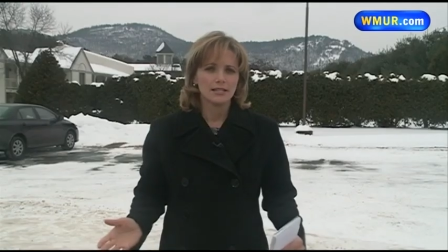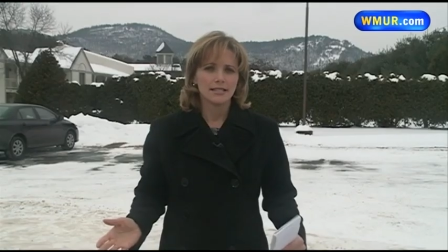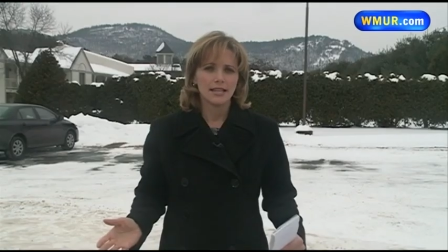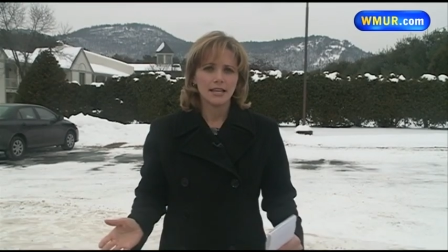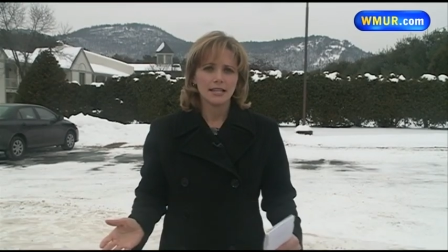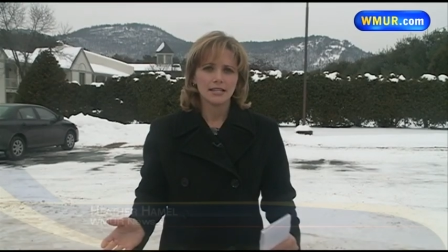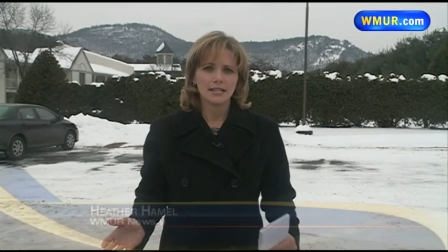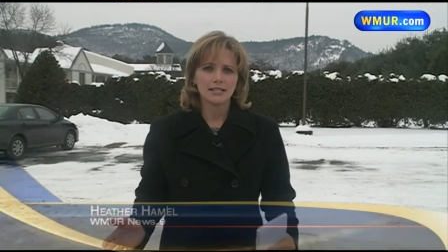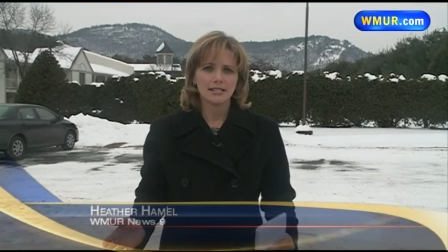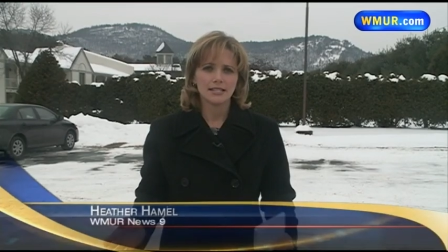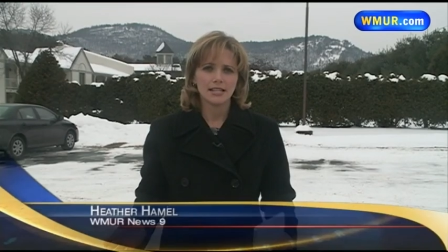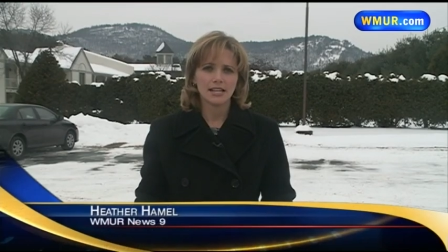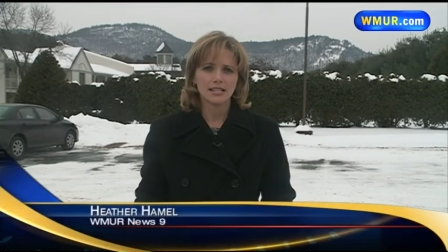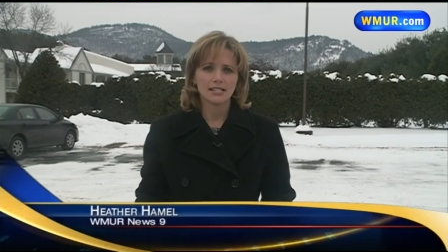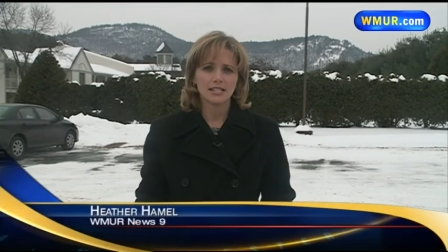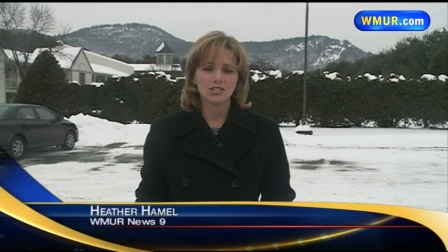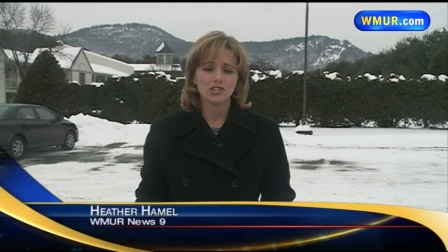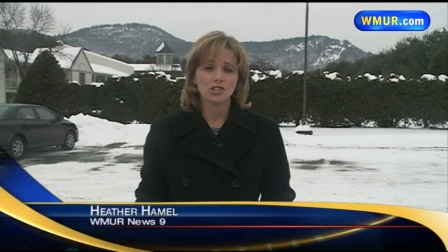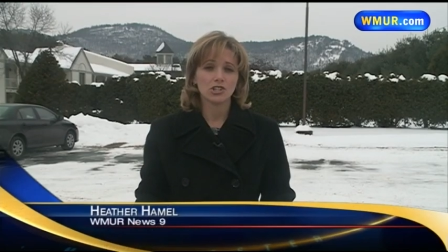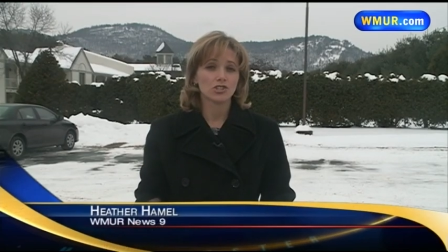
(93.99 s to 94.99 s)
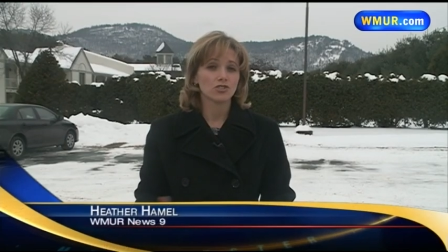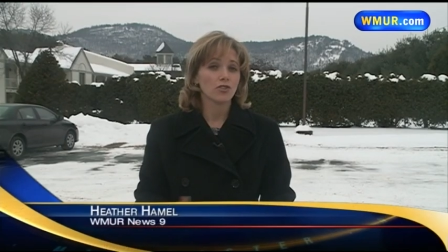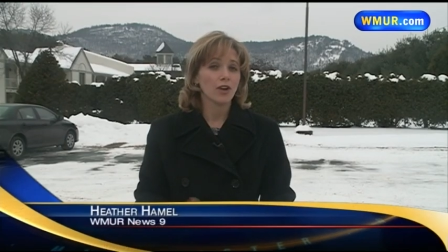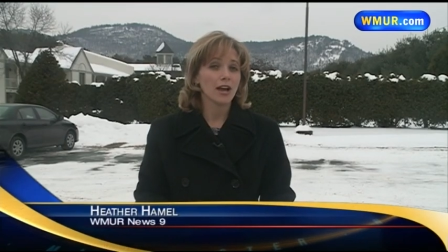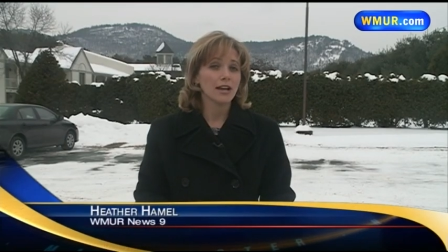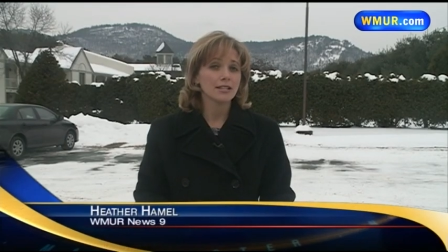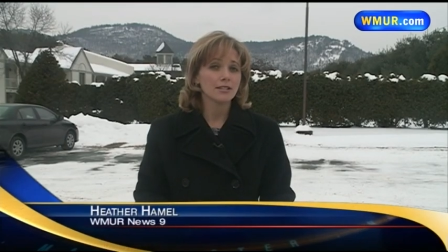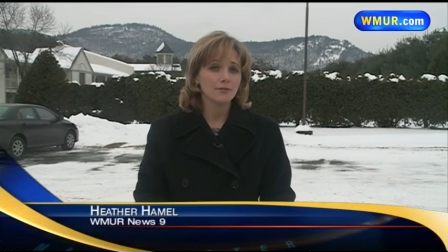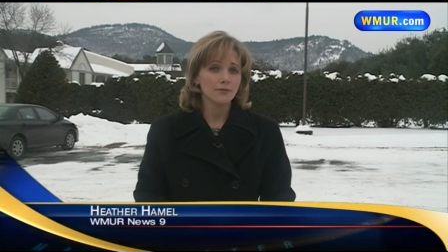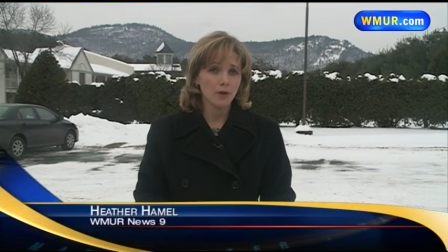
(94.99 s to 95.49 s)
Zenya says that she's
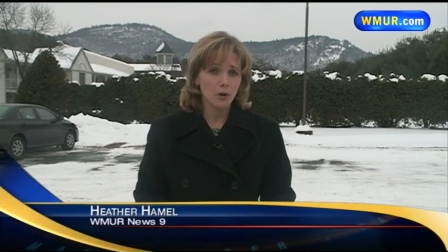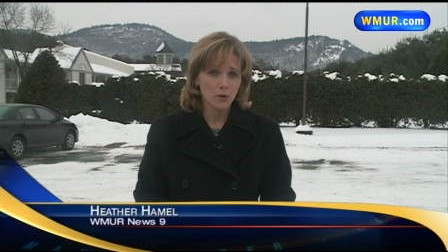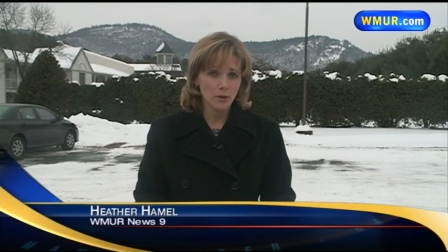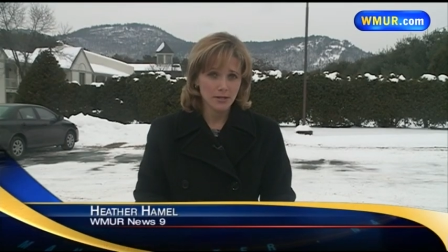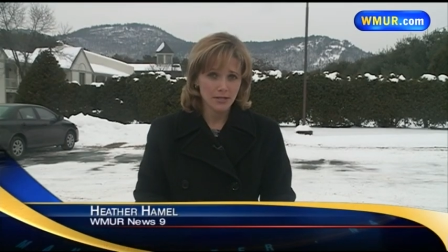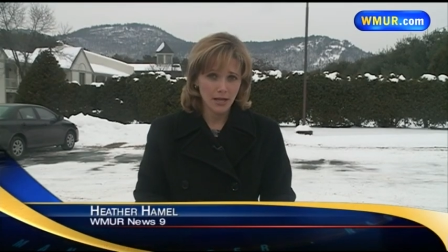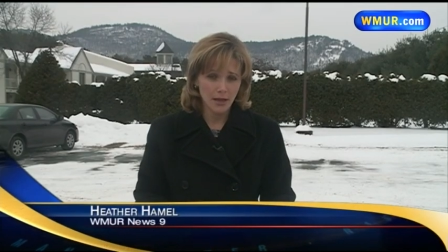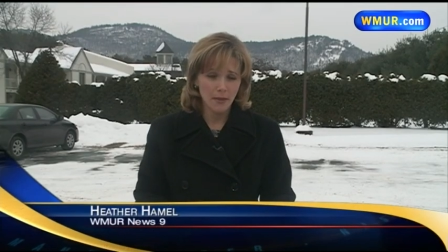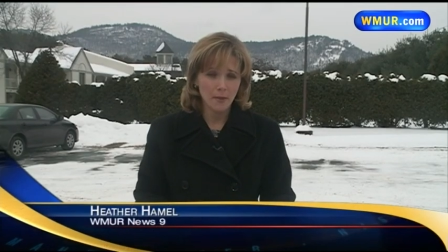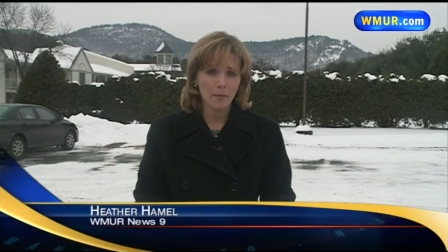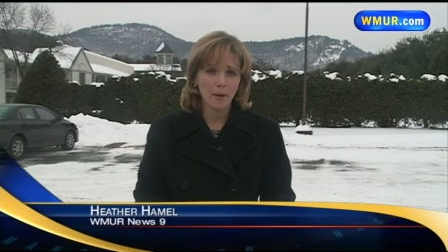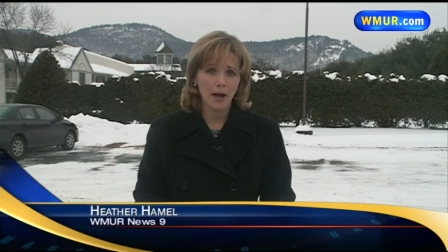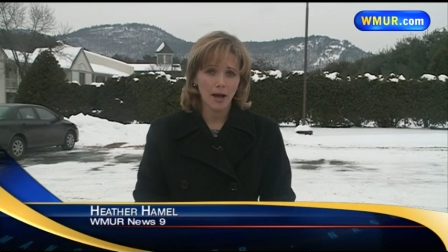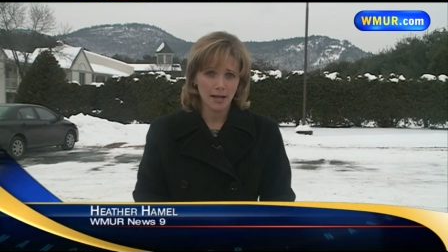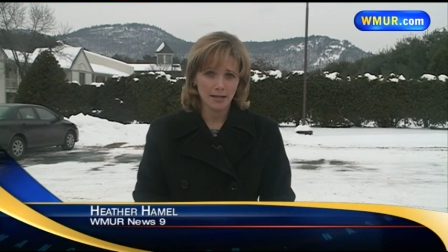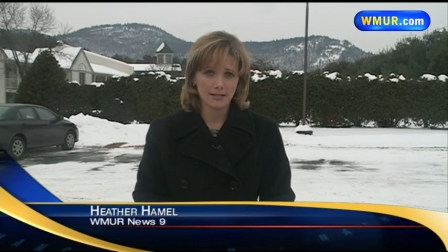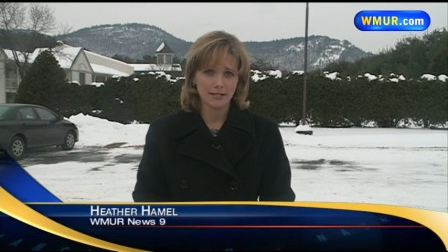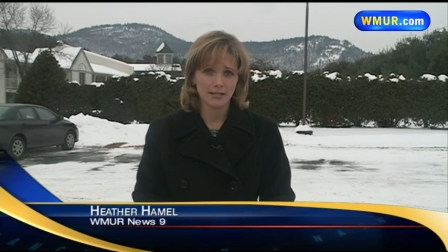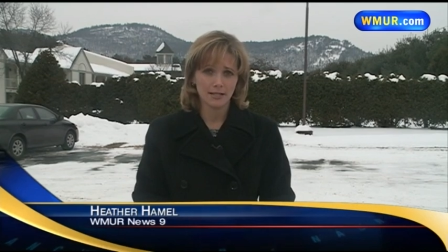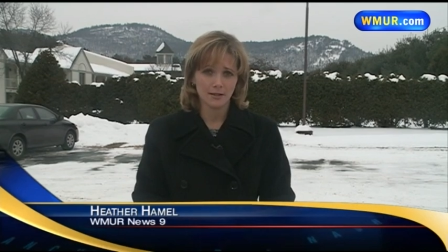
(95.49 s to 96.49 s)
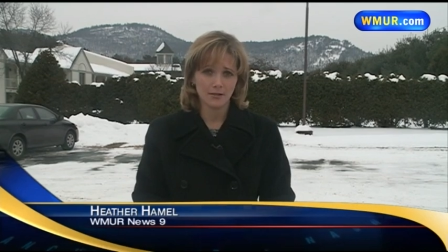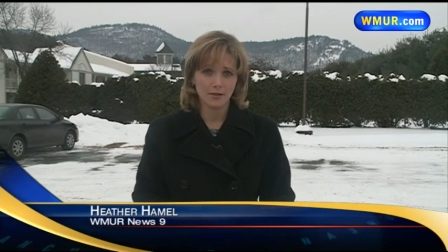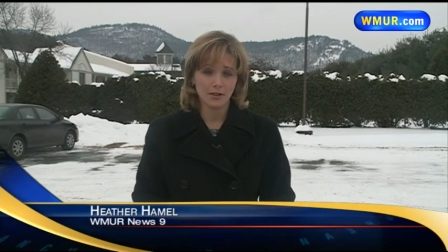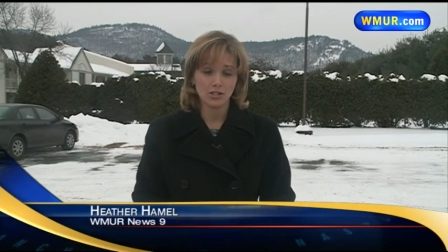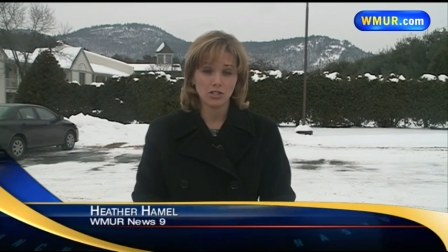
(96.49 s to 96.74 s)
trying to focus on the positive